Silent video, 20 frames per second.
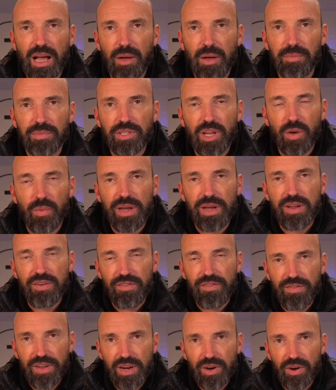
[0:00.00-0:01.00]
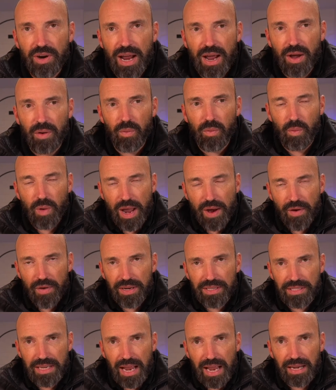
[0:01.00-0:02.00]
So we can figure out where
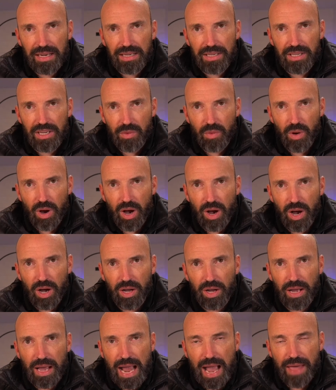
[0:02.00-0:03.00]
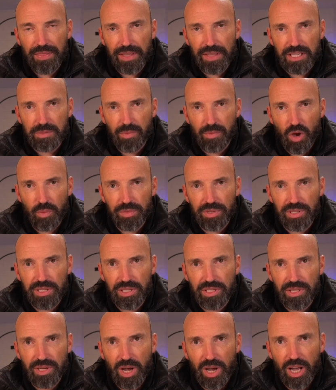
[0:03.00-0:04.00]
exactly you are at this moment in
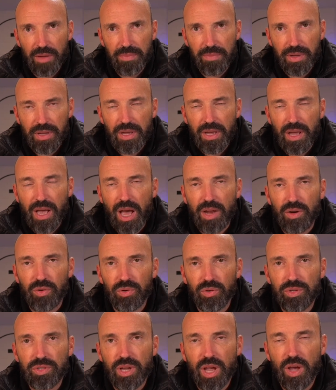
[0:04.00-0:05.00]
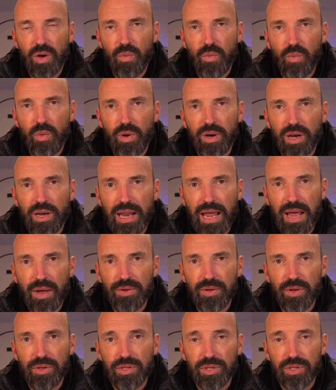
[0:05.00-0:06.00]
time, and also will allow you to